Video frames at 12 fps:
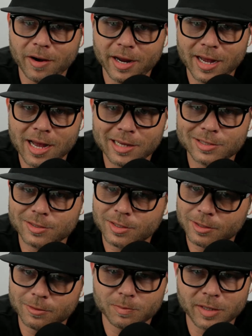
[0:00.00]
AI
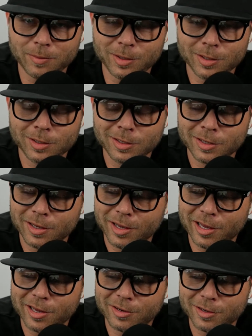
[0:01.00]
skills, baby.
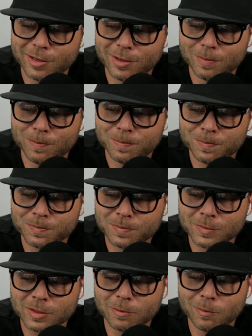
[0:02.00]
And
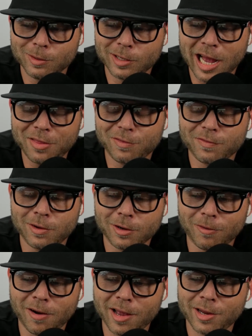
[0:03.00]
we got the Funk
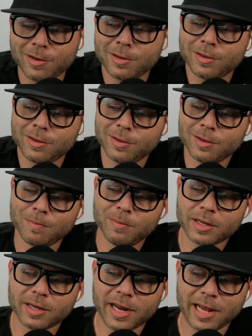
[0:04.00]
Ryan
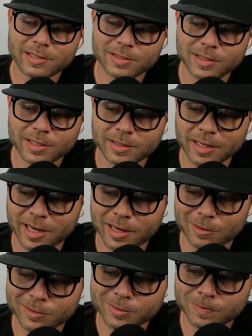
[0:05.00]
McNasty in the
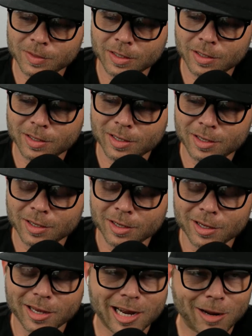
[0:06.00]
house.
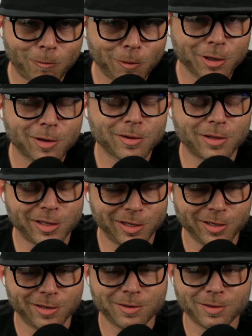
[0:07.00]
And I want you to,
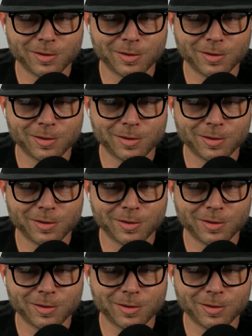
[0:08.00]
again,